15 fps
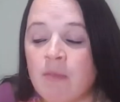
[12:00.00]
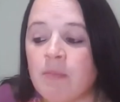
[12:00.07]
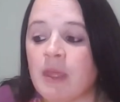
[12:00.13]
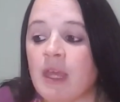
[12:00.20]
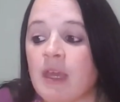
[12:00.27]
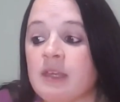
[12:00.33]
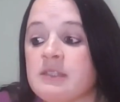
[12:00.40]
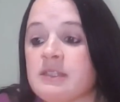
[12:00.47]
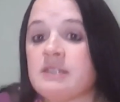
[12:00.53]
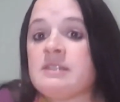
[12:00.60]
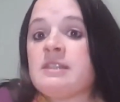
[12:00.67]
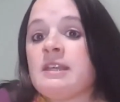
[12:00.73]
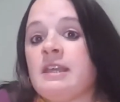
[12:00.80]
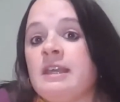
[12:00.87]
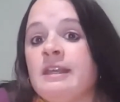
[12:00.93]
because since the
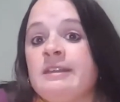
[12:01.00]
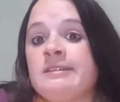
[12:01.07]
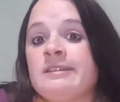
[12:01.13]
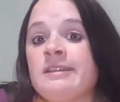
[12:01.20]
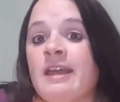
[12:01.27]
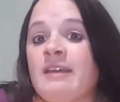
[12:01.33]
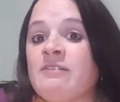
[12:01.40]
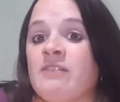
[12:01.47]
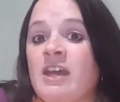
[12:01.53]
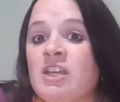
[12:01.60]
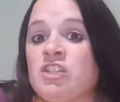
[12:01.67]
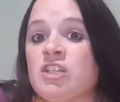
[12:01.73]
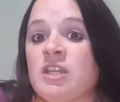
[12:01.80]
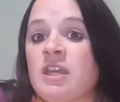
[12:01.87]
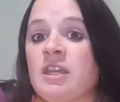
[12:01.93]
king didn't have
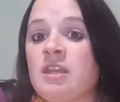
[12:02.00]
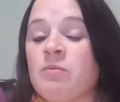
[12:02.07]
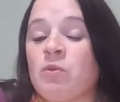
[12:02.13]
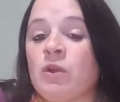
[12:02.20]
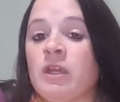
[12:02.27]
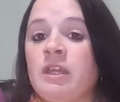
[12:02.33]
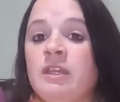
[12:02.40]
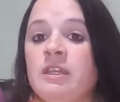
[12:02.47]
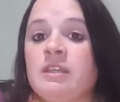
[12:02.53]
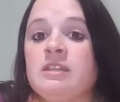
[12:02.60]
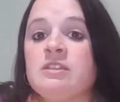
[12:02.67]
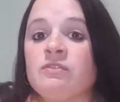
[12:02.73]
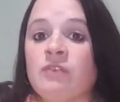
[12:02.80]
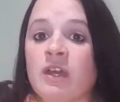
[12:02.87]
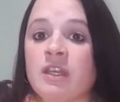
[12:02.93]
Vashti anymore, he needed to
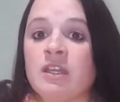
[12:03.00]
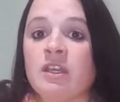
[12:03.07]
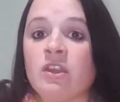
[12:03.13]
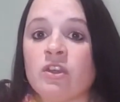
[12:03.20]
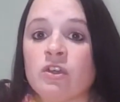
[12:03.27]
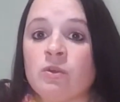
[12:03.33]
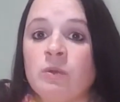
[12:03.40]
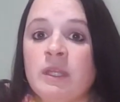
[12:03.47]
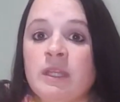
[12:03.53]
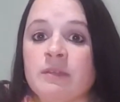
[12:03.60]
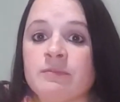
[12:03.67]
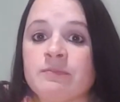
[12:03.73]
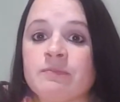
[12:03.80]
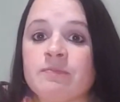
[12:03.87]
find another queen.